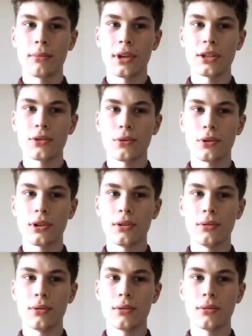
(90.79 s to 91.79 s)
Make sure
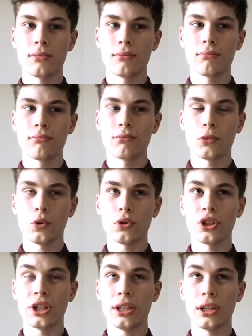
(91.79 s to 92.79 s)
you, or
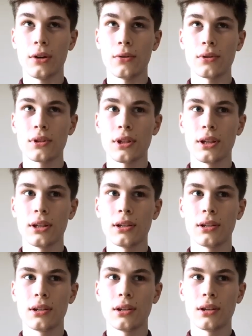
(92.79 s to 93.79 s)
she knows that
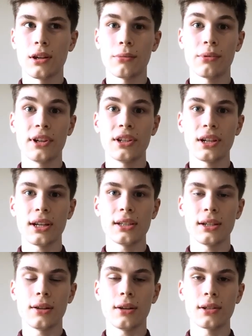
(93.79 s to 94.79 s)
I appreciate
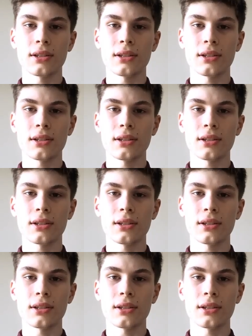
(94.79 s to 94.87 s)
it a lot.